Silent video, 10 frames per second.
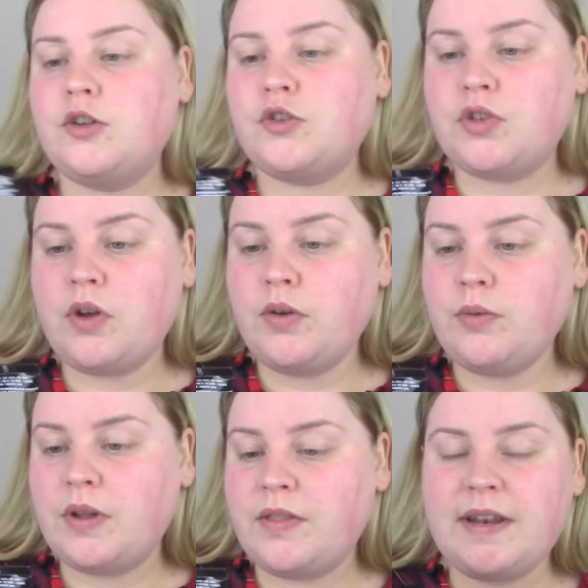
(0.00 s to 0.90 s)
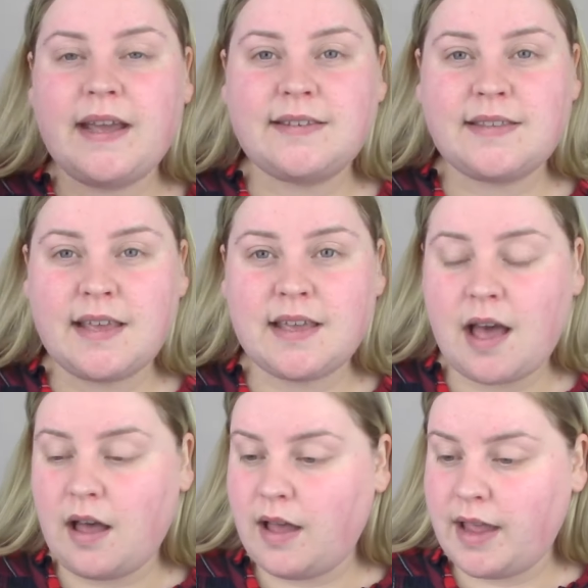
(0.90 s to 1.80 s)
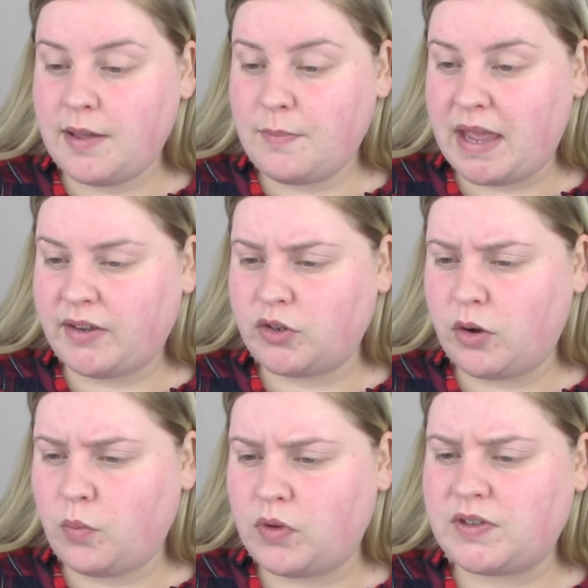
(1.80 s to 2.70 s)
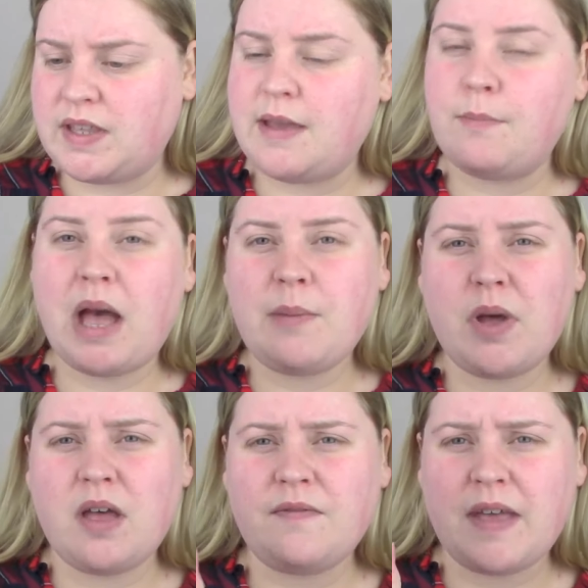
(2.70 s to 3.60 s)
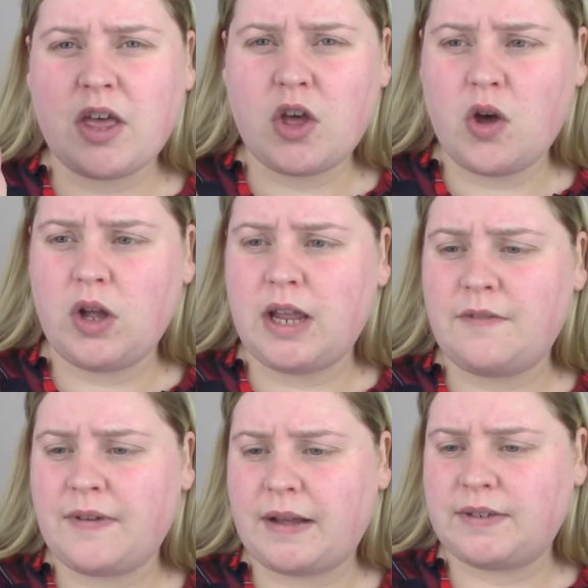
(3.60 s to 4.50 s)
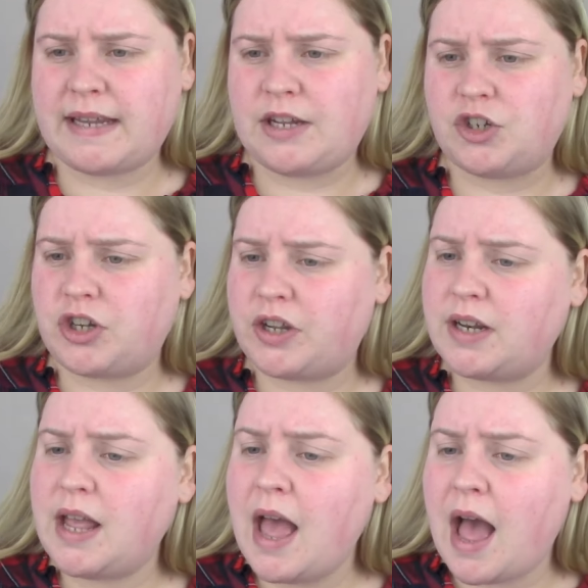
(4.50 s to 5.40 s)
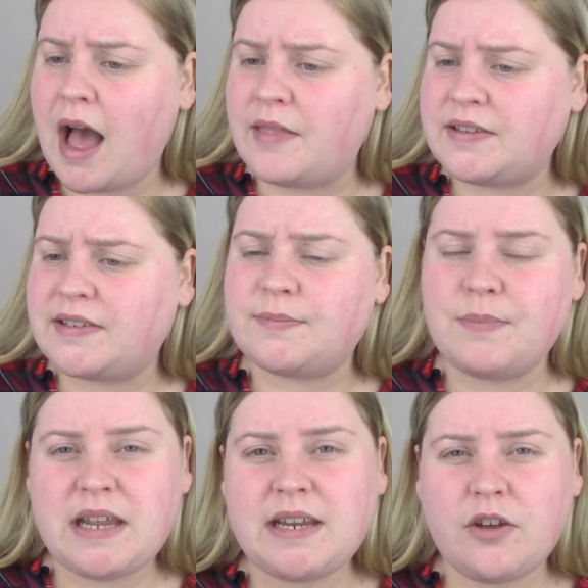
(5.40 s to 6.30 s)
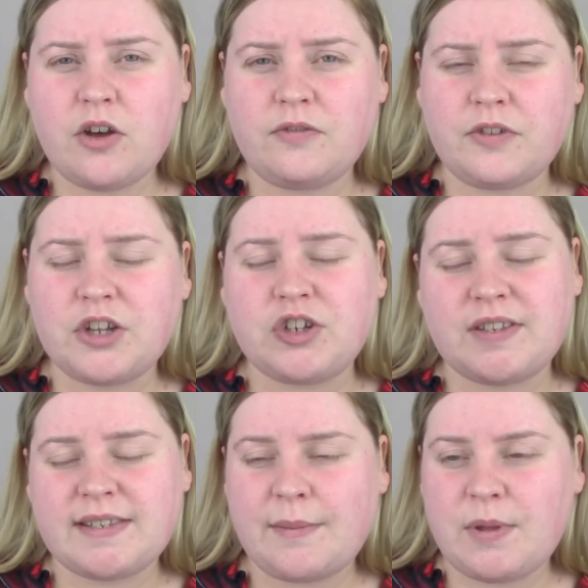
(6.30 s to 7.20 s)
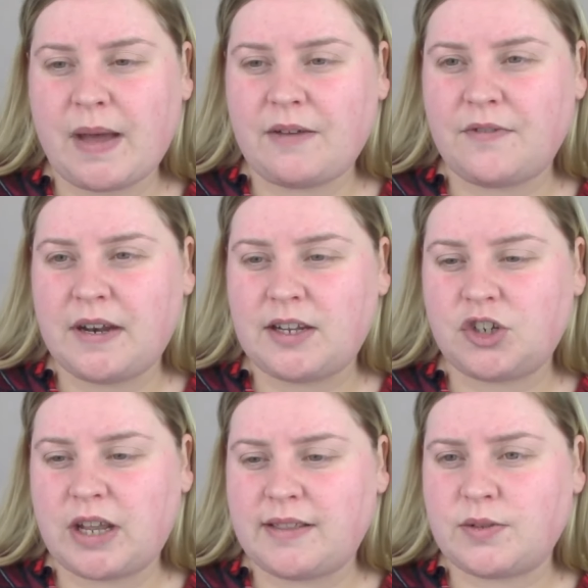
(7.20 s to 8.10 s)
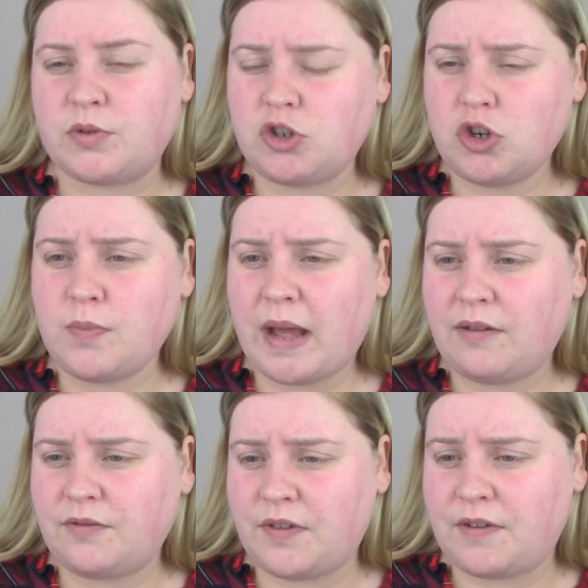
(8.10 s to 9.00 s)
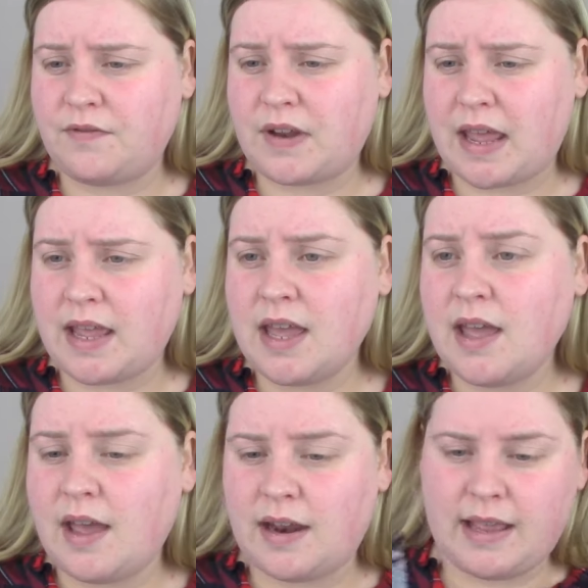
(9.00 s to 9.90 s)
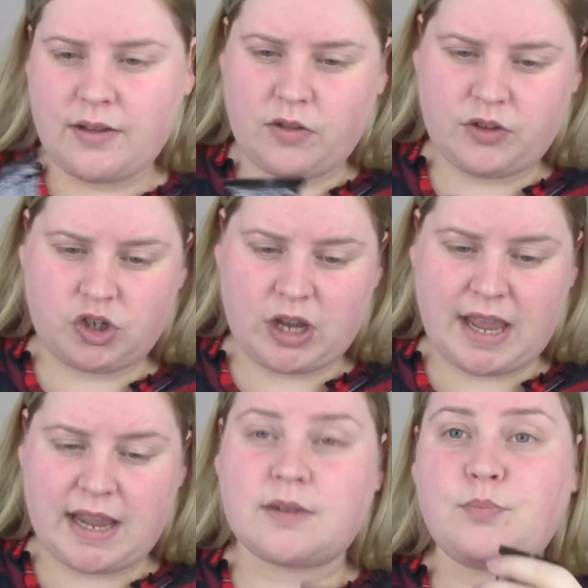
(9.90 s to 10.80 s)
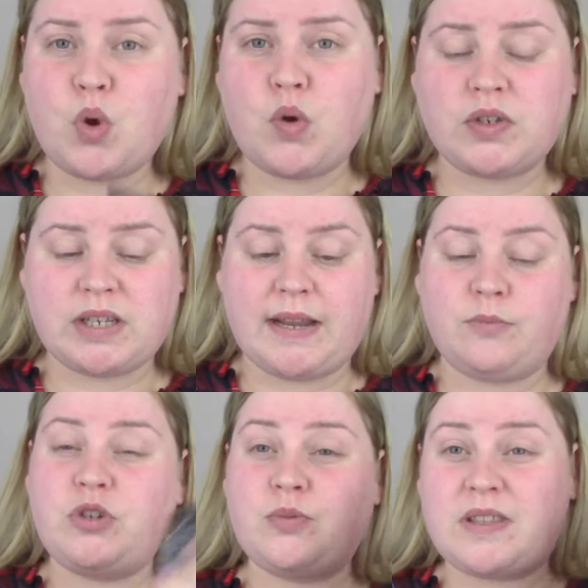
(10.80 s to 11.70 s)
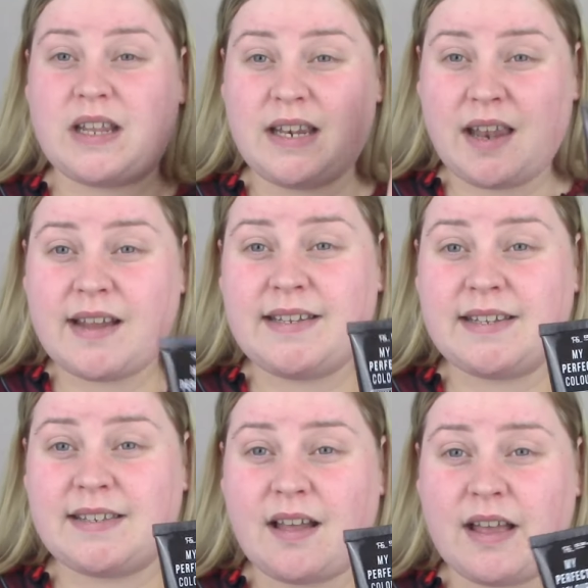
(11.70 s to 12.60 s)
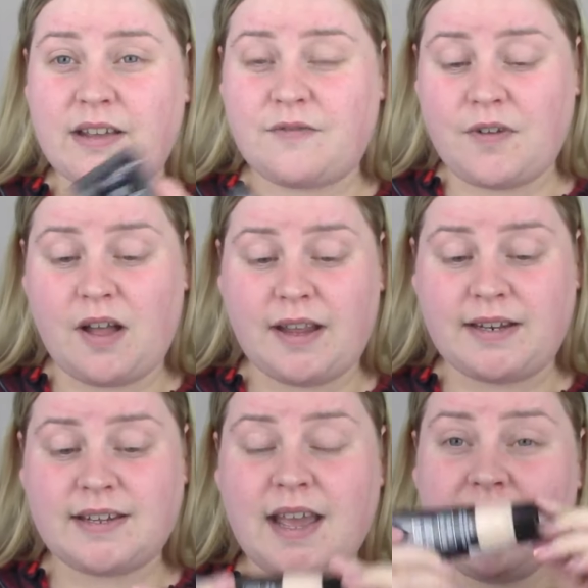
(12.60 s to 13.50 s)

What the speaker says: So the next thing I picked up was the My Perfect Colour Foundation. This is medium coverage and semi-matte finish, and this was £2.50, and I got the shade Porcelain, which was the lightest that I could find.